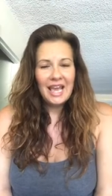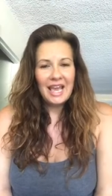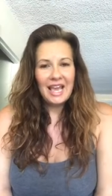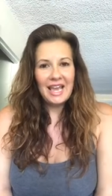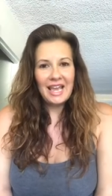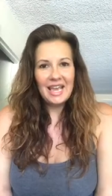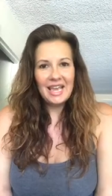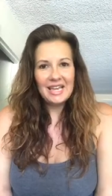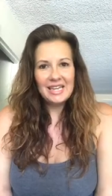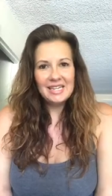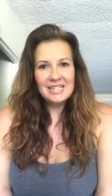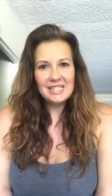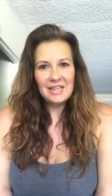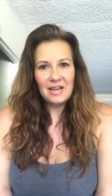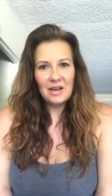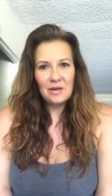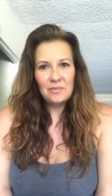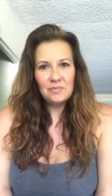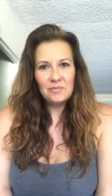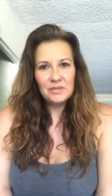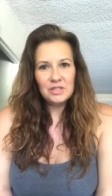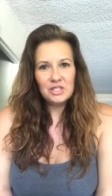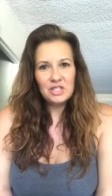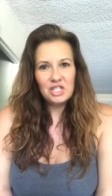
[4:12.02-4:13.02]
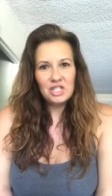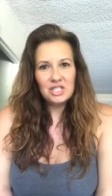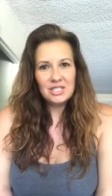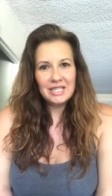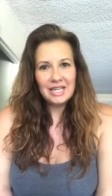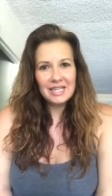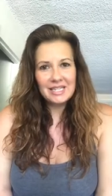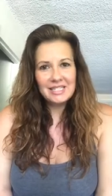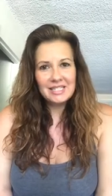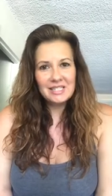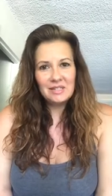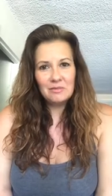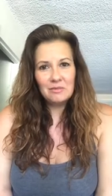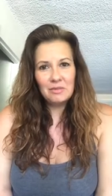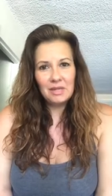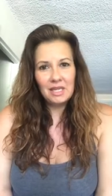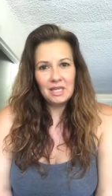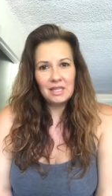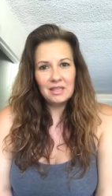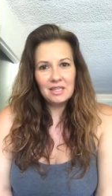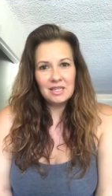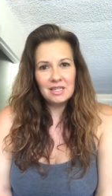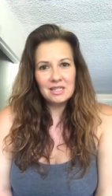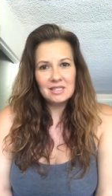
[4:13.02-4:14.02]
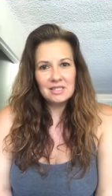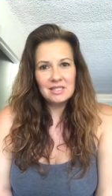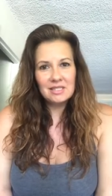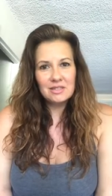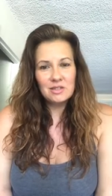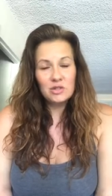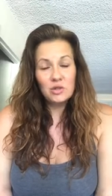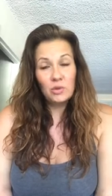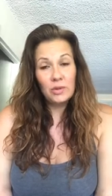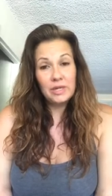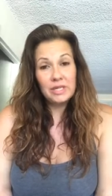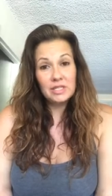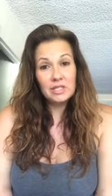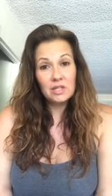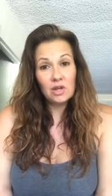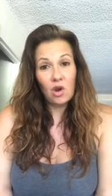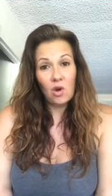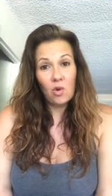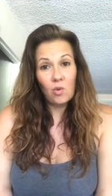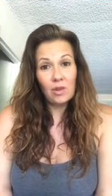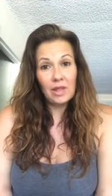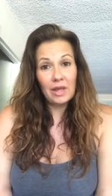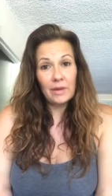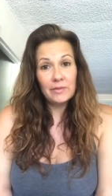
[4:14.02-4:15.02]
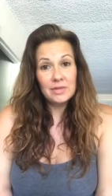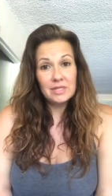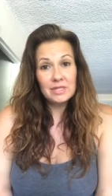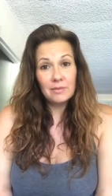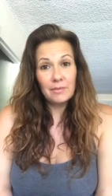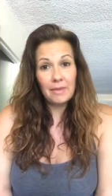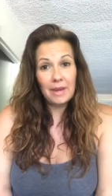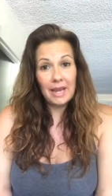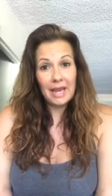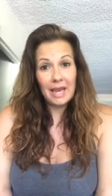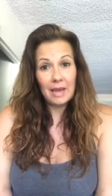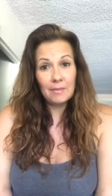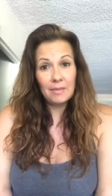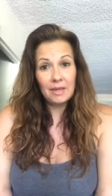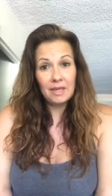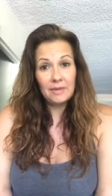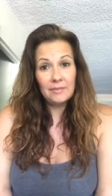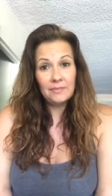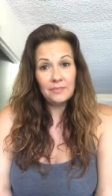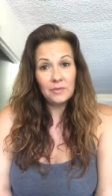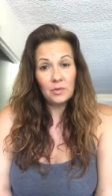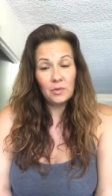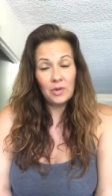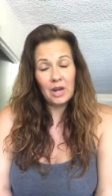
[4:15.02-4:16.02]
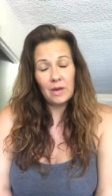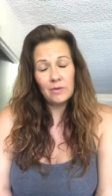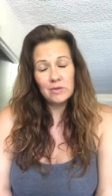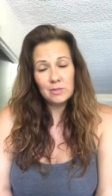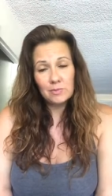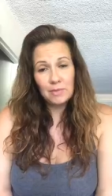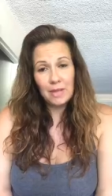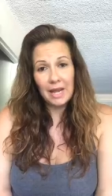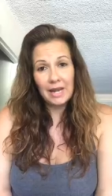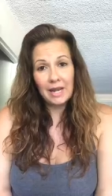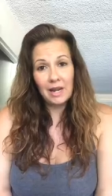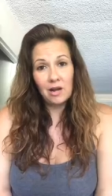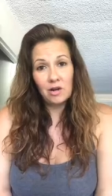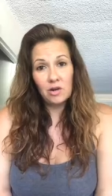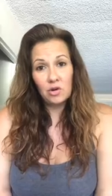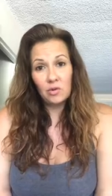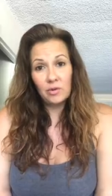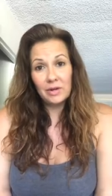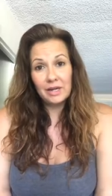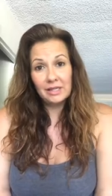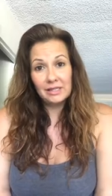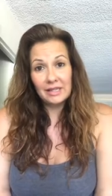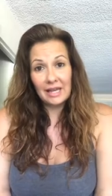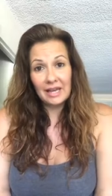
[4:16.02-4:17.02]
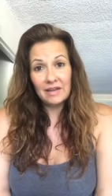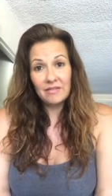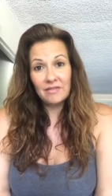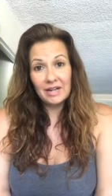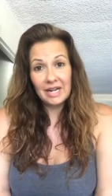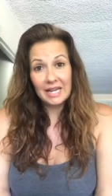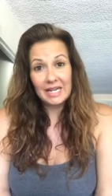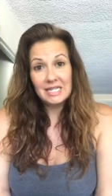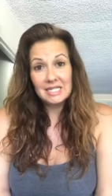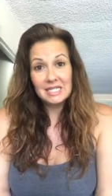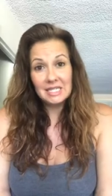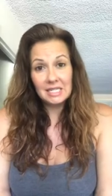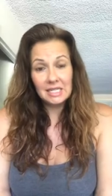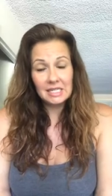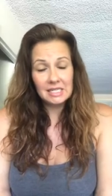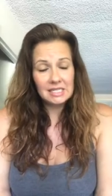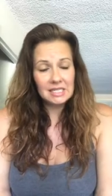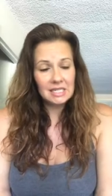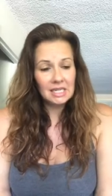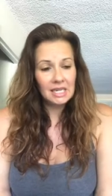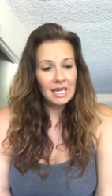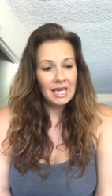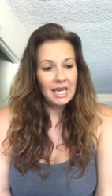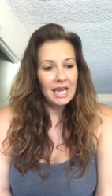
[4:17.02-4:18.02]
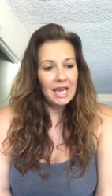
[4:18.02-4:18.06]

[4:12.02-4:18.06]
And she texted me this 2 weeks ago while I was in Miami, when I was planning on going live and I didn't.